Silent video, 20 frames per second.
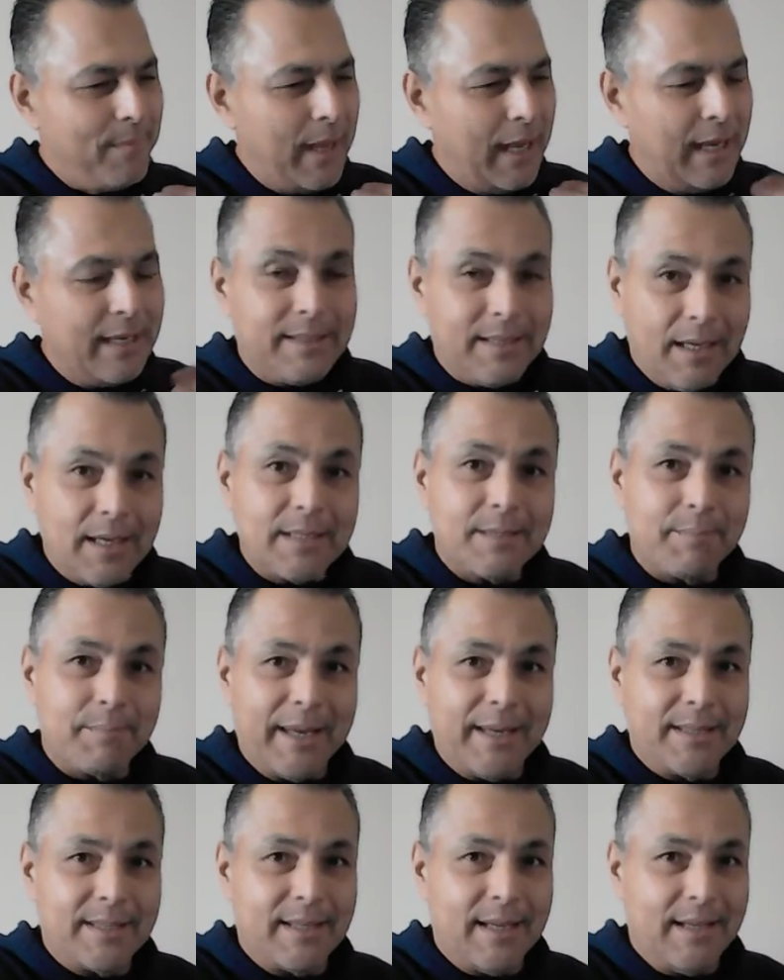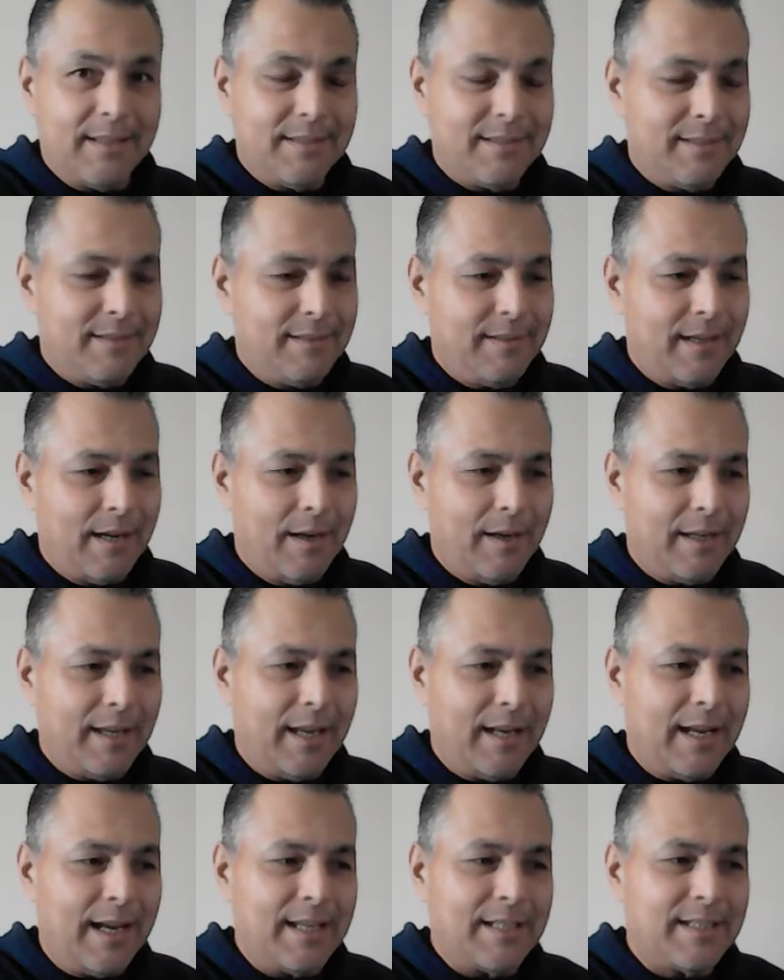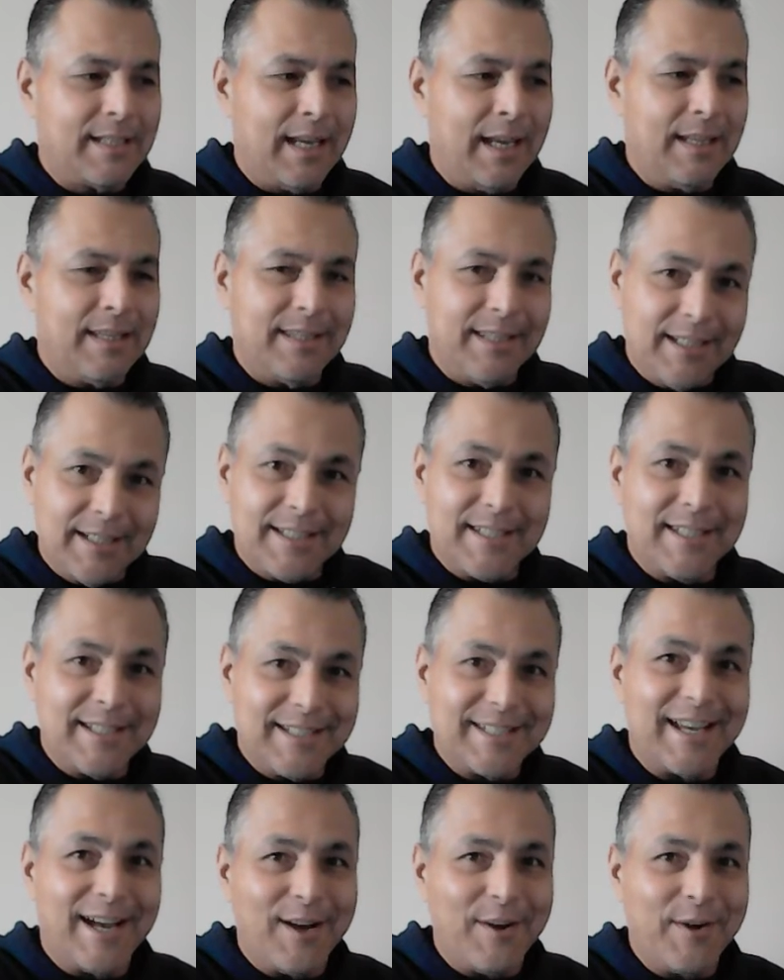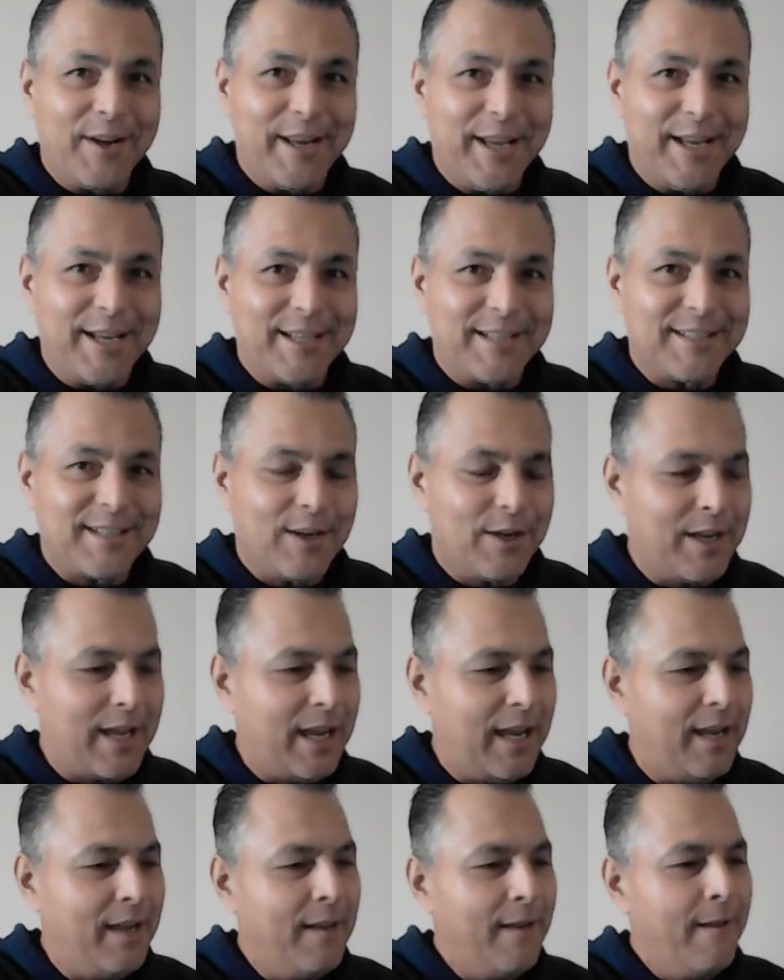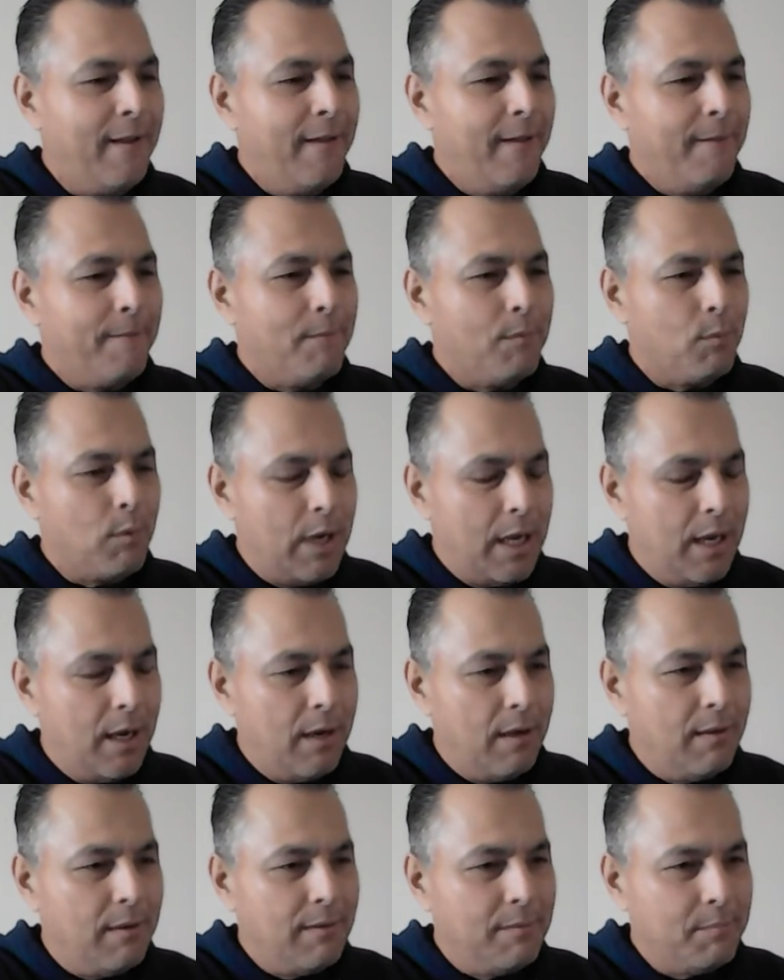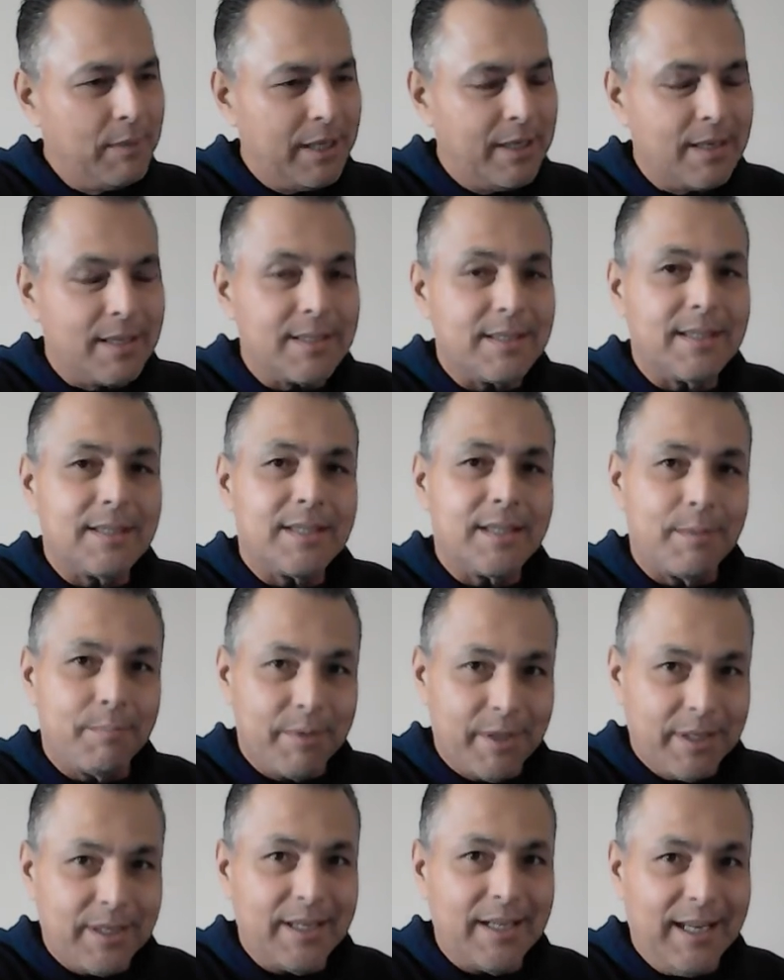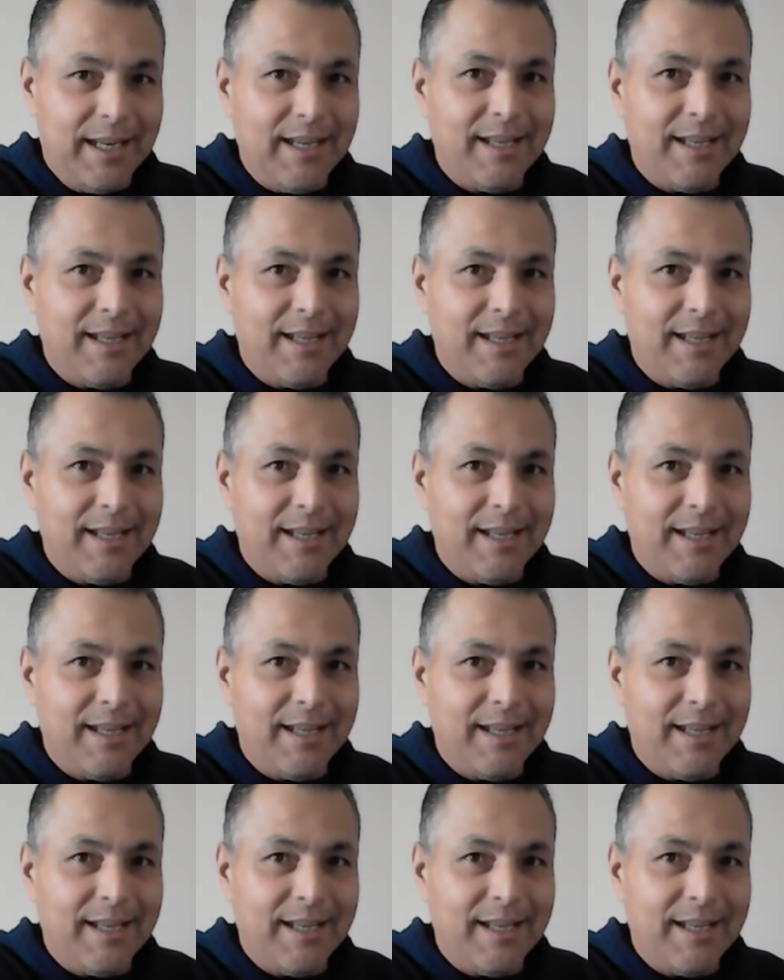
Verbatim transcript: it does make sense. Now, can I say this is how it is, okay? Well, because it's the book of